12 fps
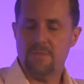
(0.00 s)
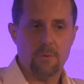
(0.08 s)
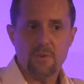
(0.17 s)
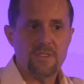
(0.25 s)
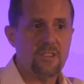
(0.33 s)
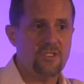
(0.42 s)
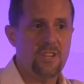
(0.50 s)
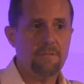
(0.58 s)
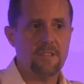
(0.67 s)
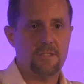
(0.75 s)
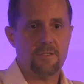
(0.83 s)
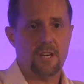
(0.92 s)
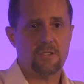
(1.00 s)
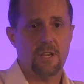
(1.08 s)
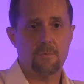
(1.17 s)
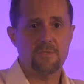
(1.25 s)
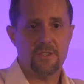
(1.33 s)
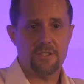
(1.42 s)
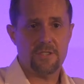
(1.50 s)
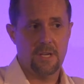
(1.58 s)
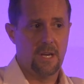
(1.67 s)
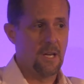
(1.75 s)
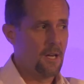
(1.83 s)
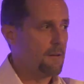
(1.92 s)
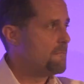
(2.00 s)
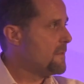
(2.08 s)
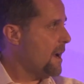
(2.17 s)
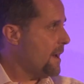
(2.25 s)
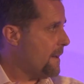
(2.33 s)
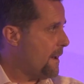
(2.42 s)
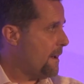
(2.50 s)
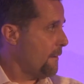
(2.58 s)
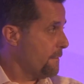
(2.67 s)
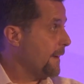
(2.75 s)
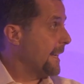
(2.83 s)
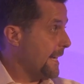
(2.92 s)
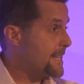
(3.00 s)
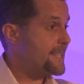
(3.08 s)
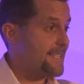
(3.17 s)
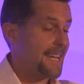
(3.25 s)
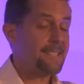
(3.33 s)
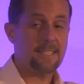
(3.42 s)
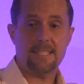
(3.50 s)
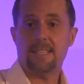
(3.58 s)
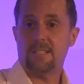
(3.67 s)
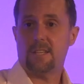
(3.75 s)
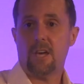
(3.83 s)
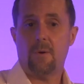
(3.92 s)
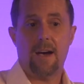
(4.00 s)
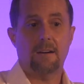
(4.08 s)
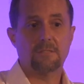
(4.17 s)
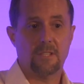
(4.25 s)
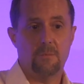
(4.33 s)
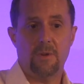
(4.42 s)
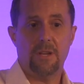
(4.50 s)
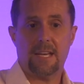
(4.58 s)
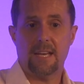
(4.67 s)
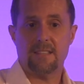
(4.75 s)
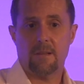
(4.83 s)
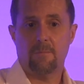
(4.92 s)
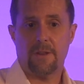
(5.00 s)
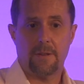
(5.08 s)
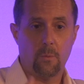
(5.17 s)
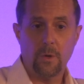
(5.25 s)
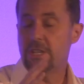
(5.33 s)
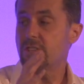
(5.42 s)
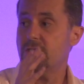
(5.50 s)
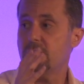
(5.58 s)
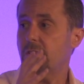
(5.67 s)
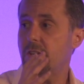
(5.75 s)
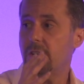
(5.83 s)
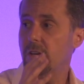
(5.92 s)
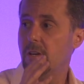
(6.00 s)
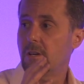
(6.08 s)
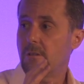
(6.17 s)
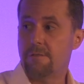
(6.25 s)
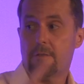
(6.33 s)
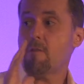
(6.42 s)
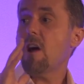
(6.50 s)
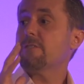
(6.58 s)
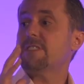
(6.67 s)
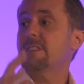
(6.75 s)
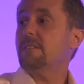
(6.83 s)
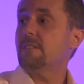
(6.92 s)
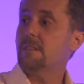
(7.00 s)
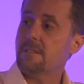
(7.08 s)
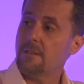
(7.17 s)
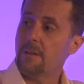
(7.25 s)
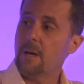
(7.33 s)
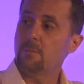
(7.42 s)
So it wasn't a shift in strategy, it was just feeling a necessity to go out and communicate something that we just took for granted until that